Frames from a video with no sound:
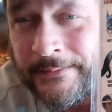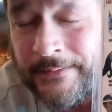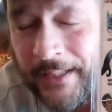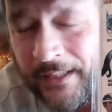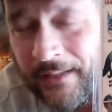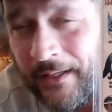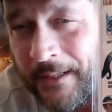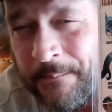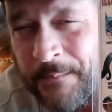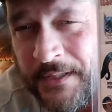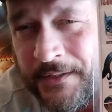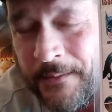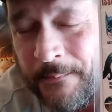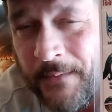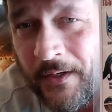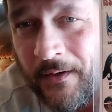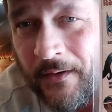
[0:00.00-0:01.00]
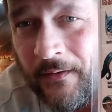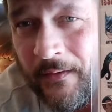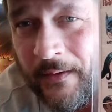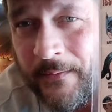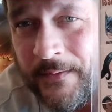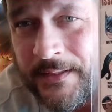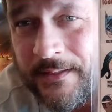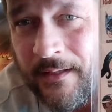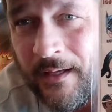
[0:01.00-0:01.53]
I like Mr. Miracle. I
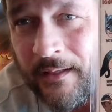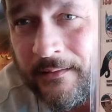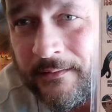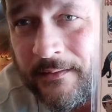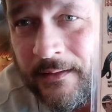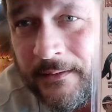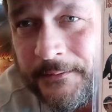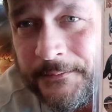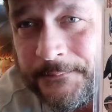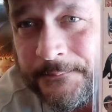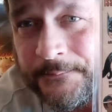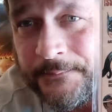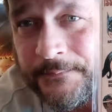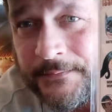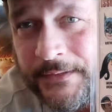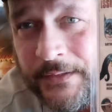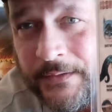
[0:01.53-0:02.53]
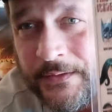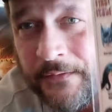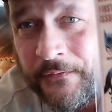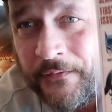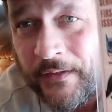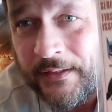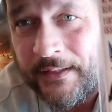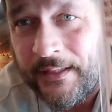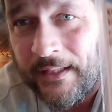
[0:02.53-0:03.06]
always thought he was a
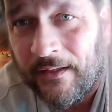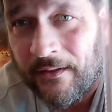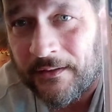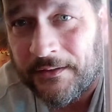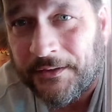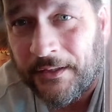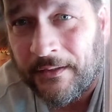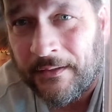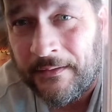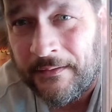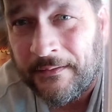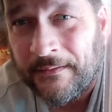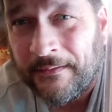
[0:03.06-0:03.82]
fun character.